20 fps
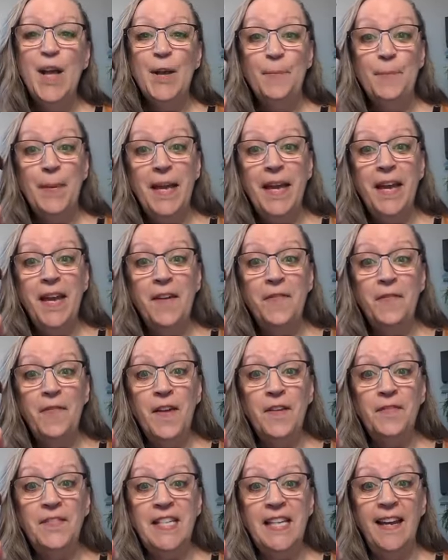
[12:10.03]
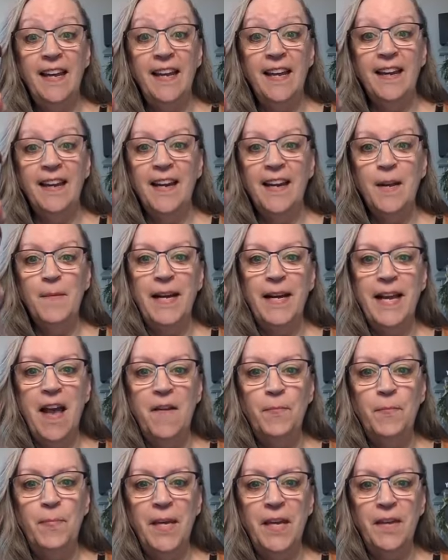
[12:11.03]
B15. Anybody
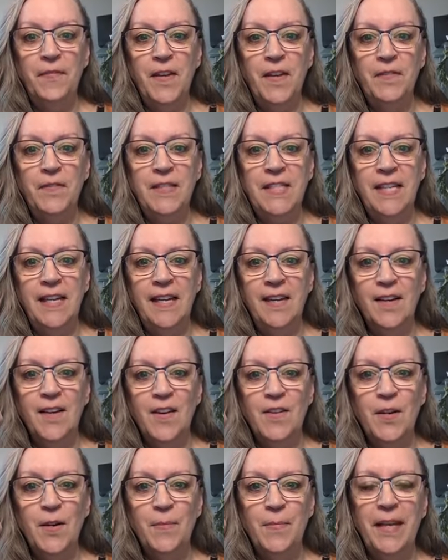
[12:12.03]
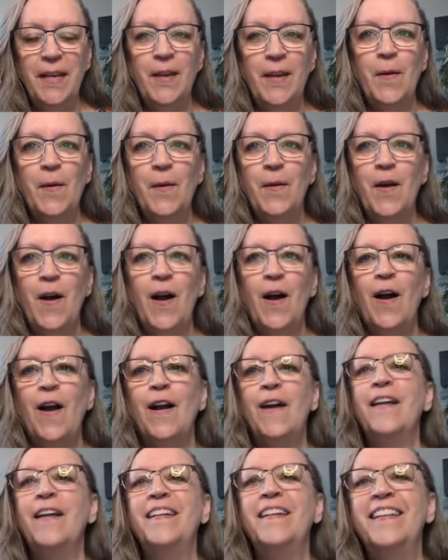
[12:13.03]
have B15 on your bingo
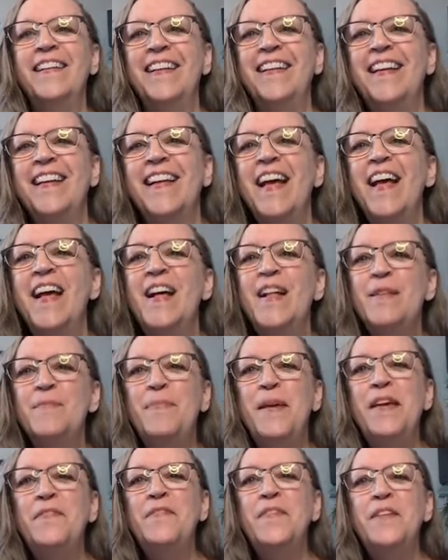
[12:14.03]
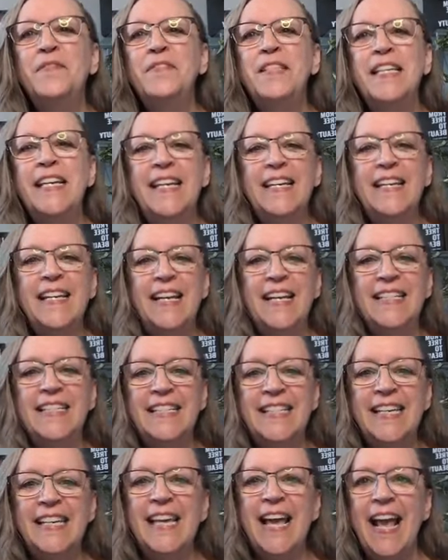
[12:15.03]
card? B15 is
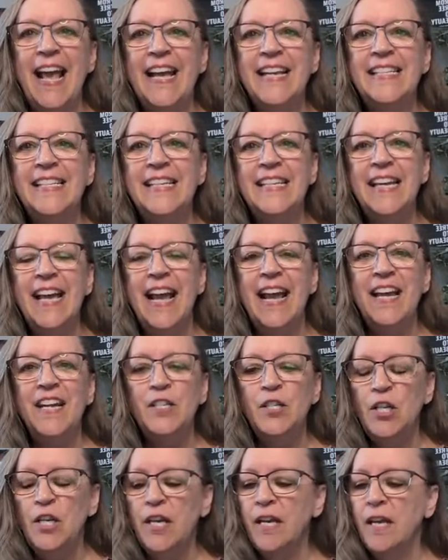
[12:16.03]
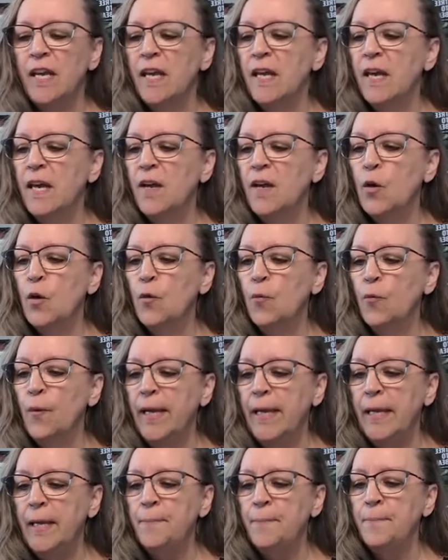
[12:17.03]
the anti-aging
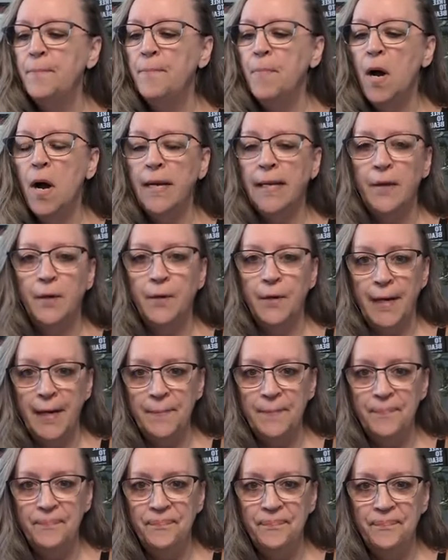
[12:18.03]
cream, body cream.